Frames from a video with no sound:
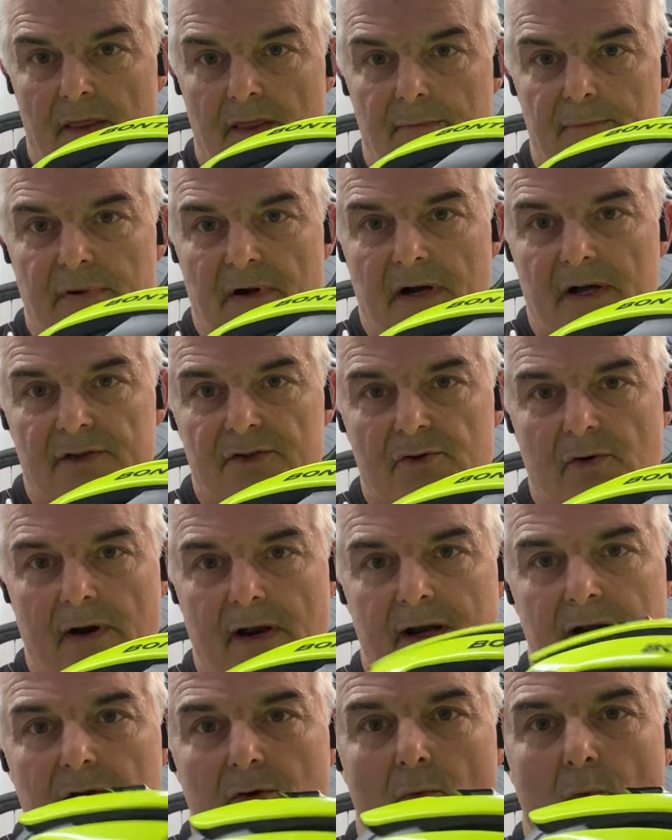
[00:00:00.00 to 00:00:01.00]

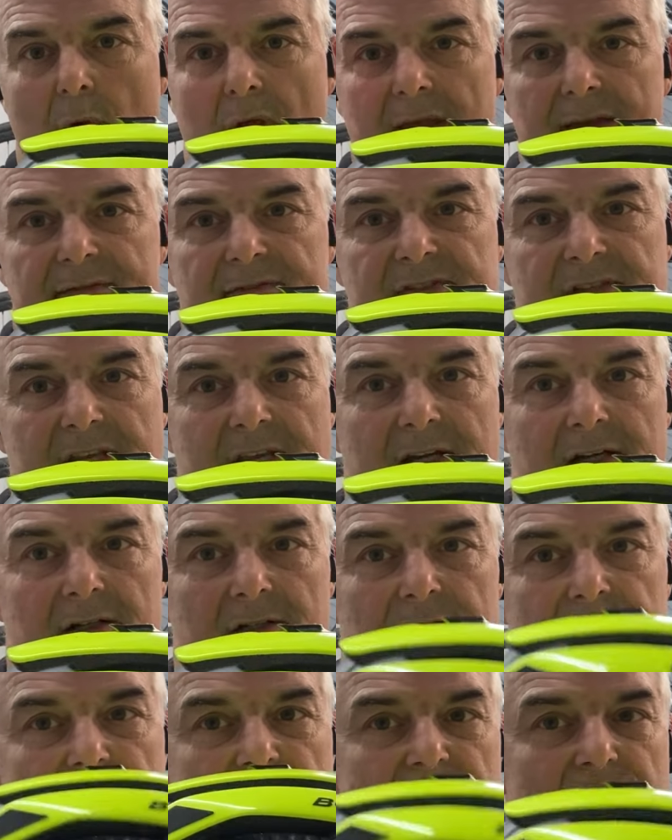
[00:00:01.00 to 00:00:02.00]
Bontrager
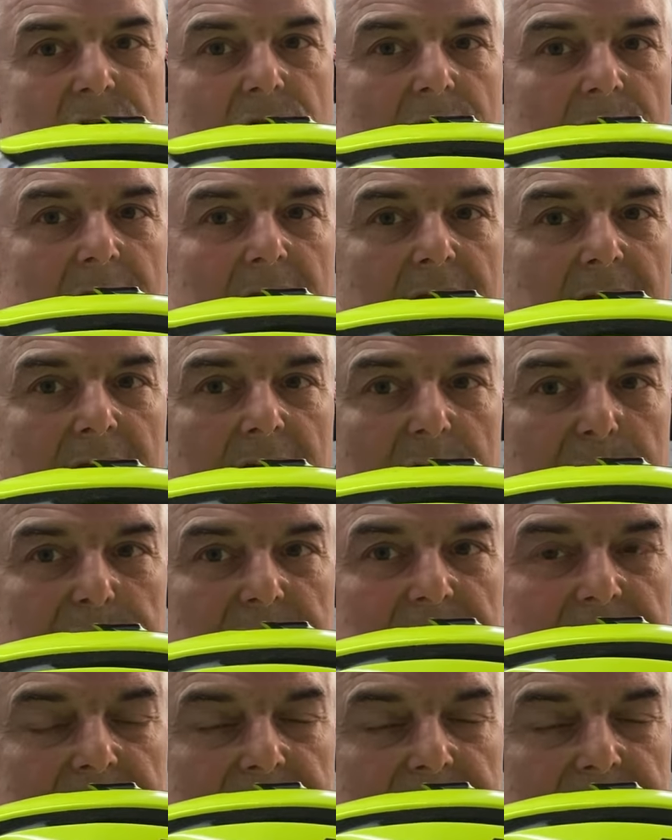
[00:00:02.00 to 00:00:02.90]
WaveCel Circuit Helmet.